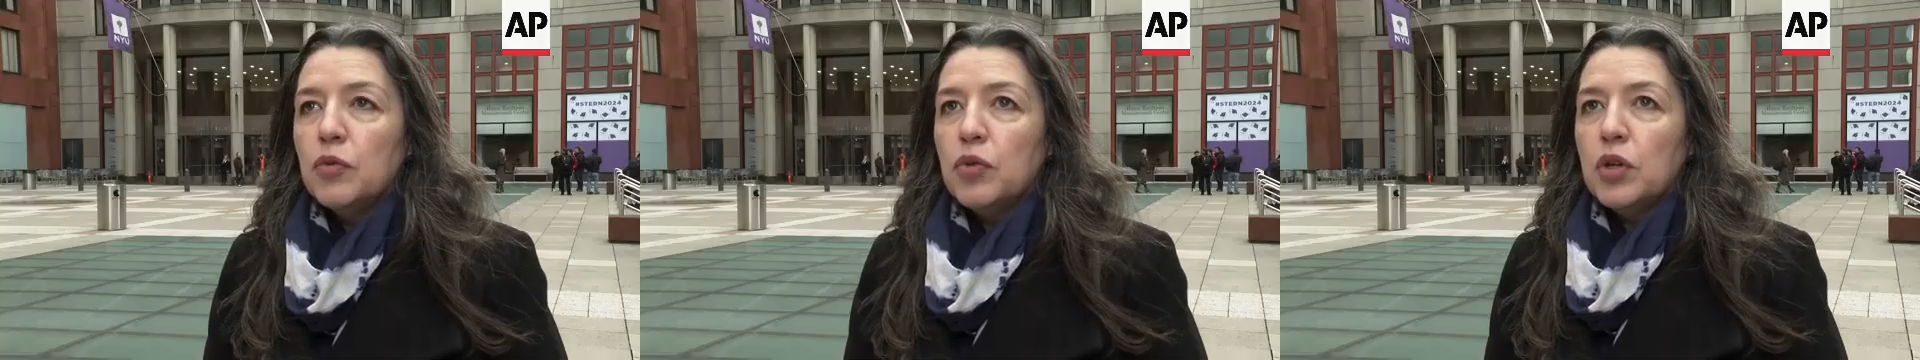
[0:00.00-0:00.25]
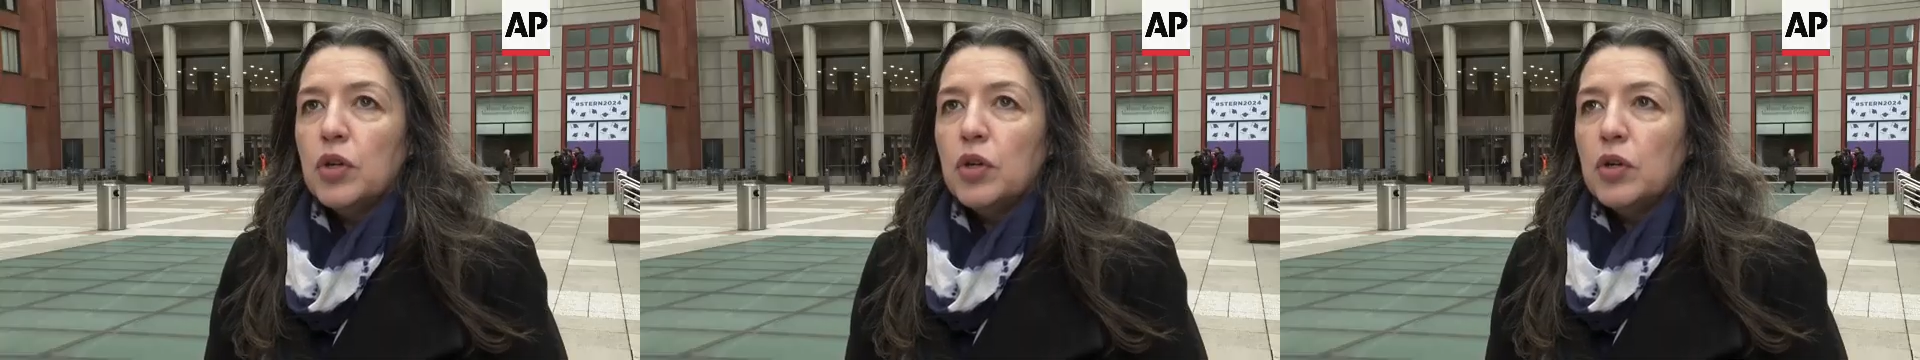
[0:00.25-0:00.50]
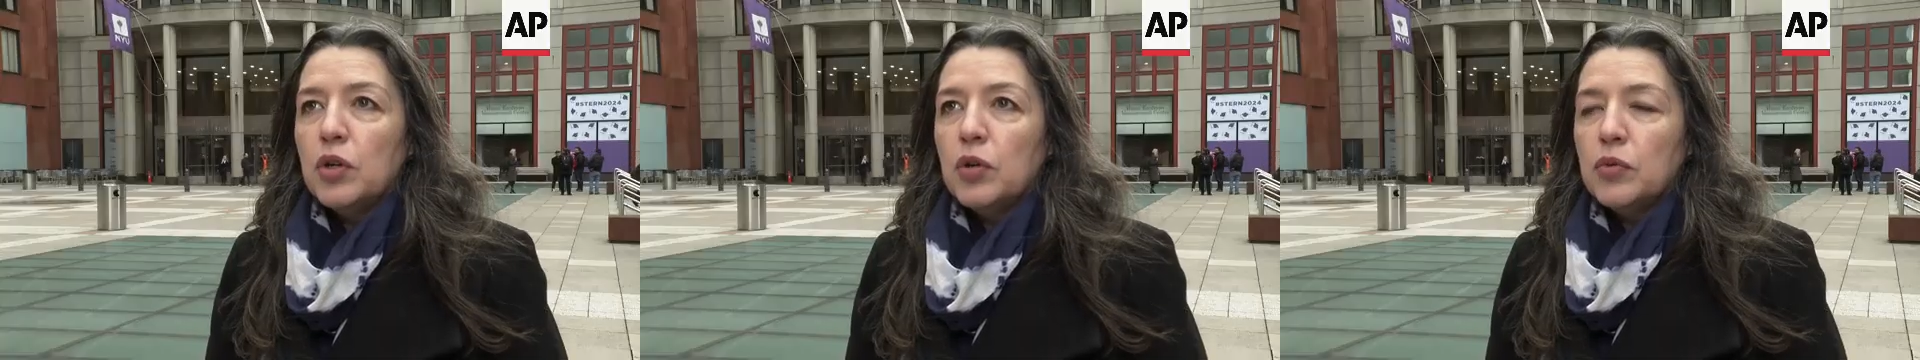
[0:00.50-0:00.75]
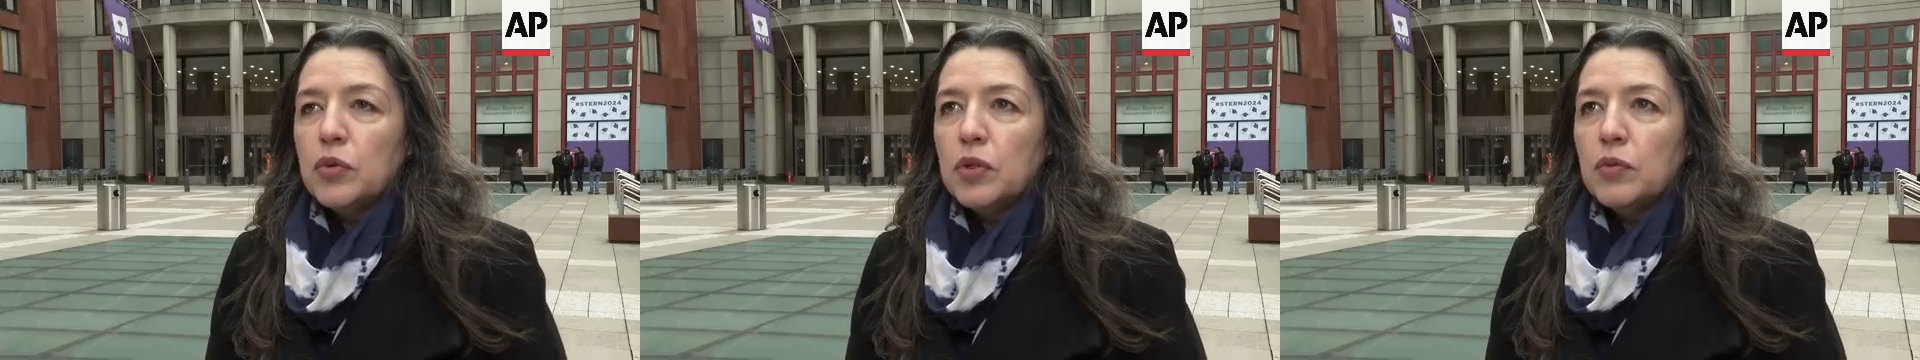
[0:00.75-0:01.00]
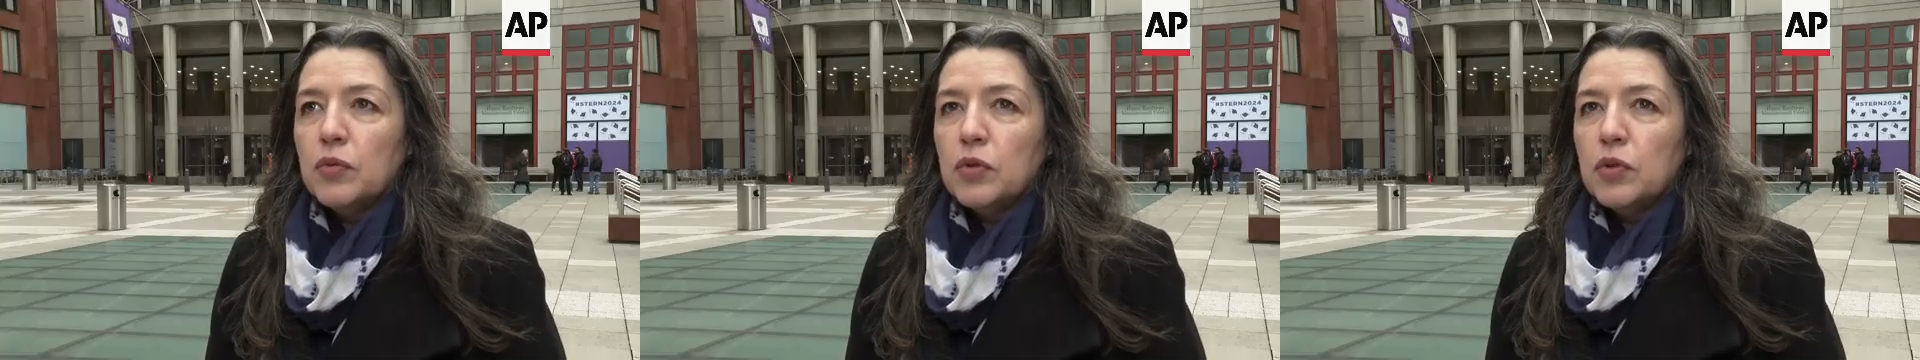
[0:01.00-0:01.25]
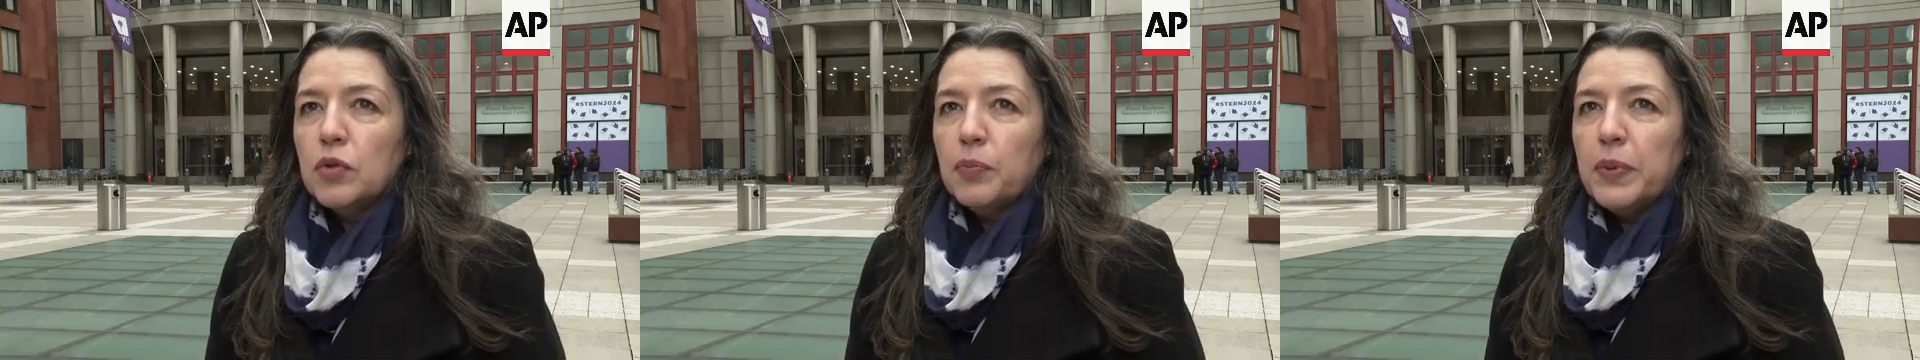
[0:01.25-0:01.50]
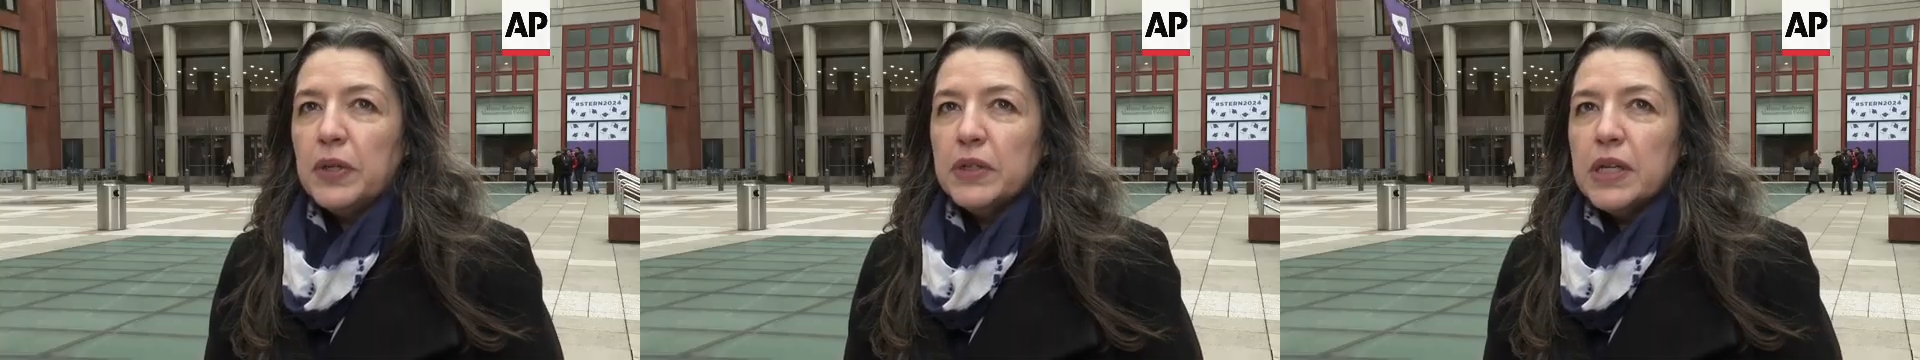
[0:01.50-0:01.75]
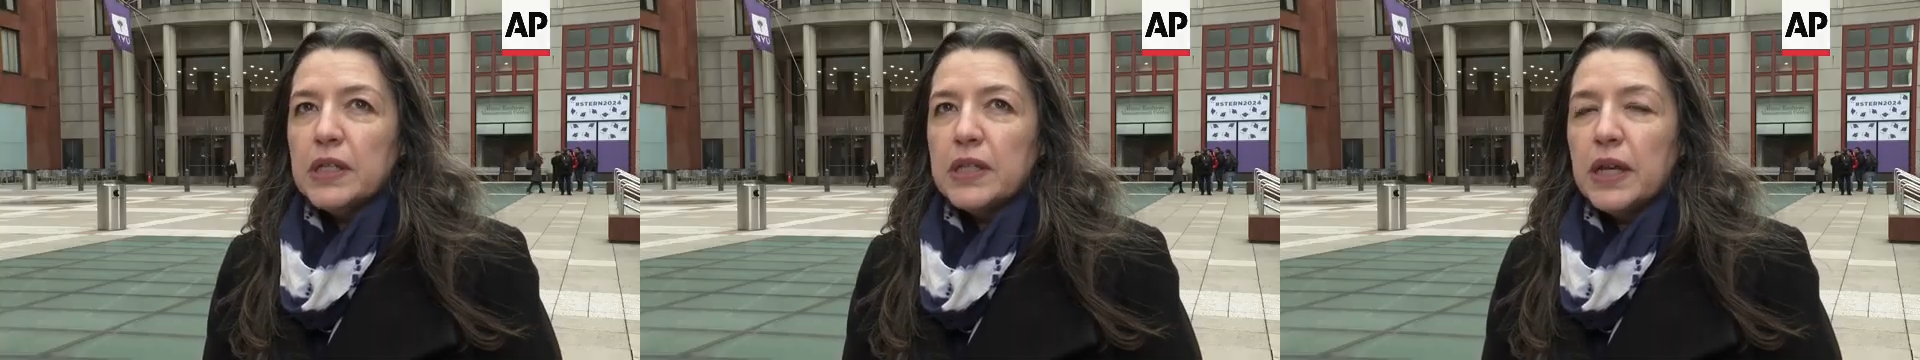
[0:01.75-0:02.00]
the, the
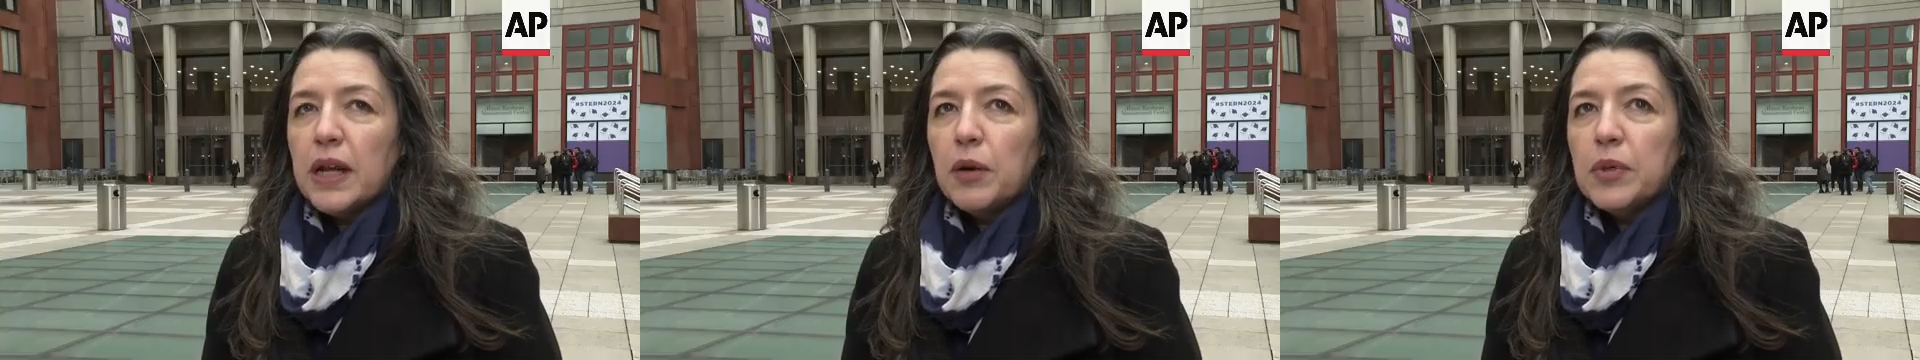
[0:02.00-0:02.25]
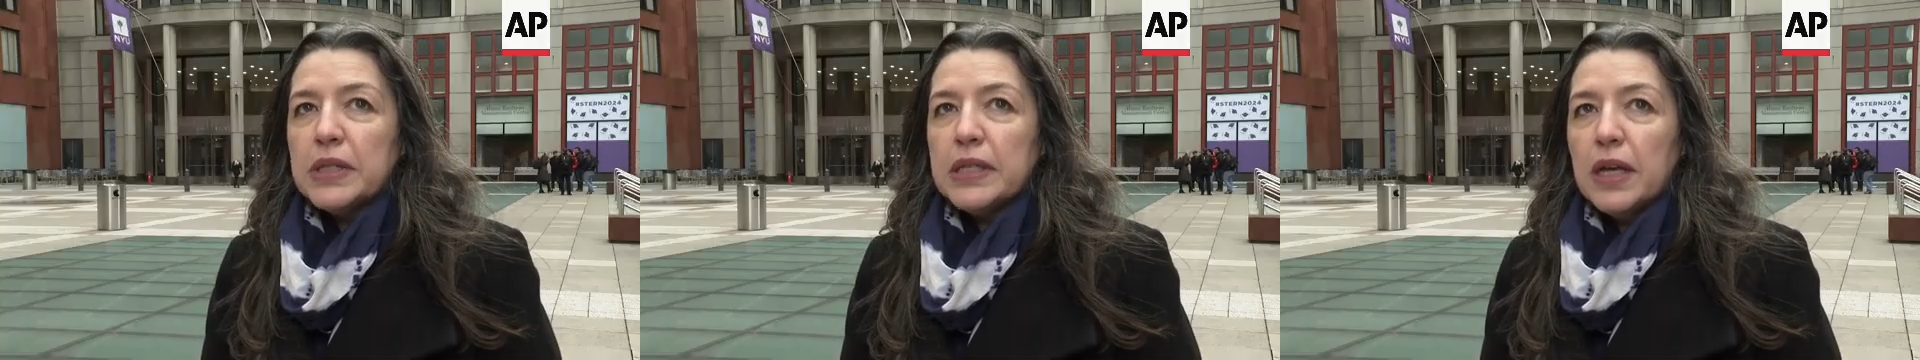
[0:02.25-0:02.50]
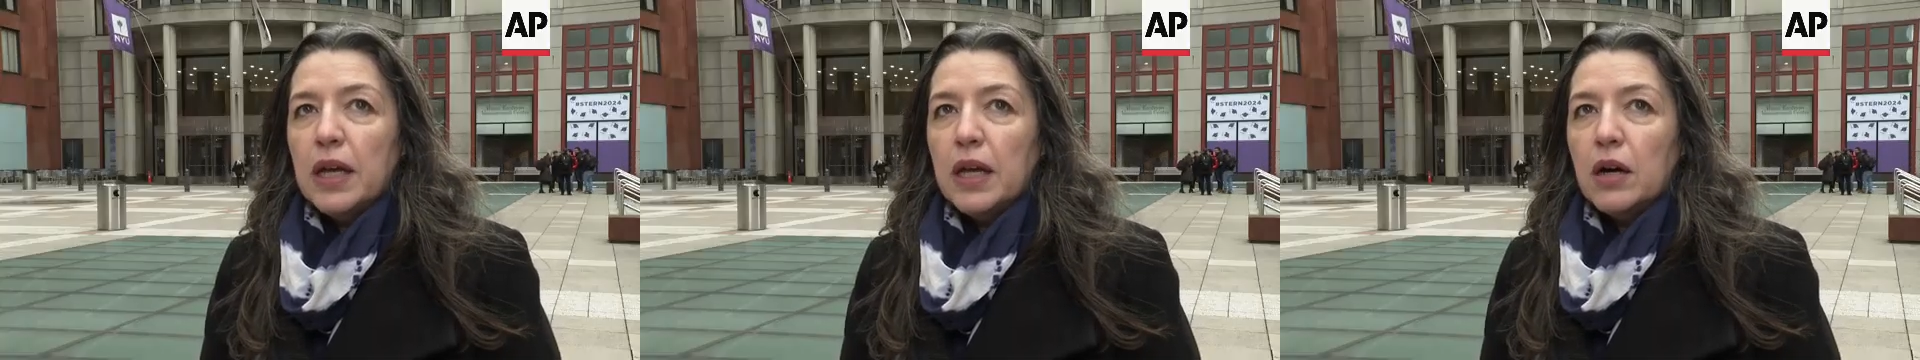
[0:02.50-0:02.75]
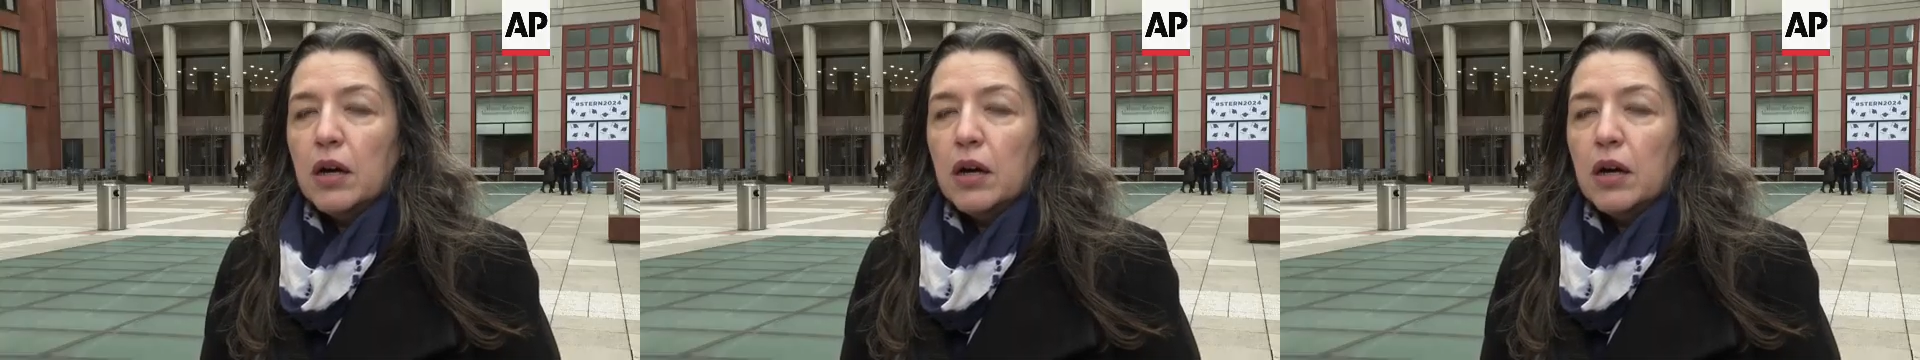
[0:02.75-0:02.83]
buildings that I would say